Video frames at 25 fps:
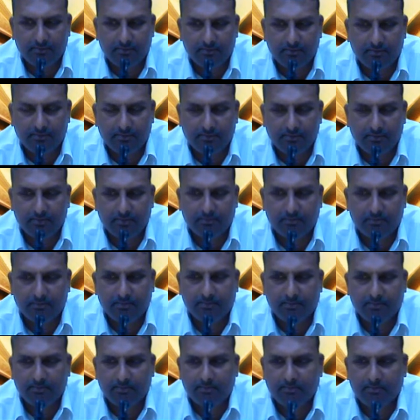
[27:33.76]

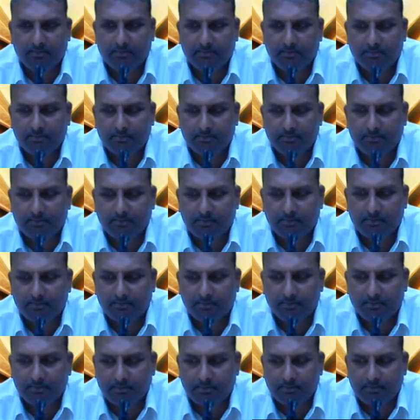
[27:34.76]

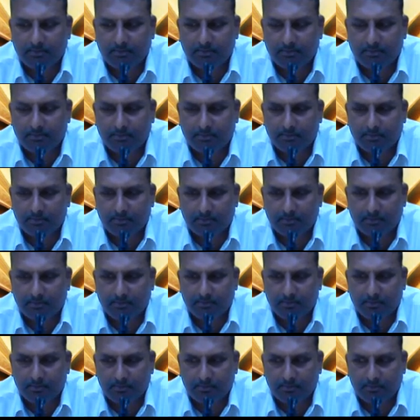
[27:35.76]

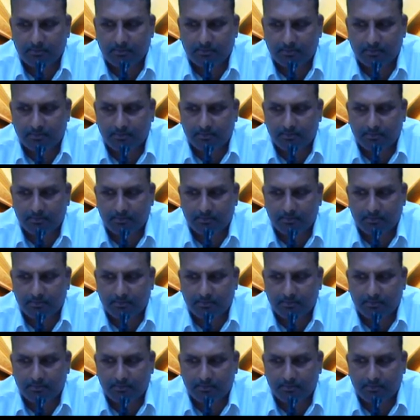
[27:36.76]
[no speech]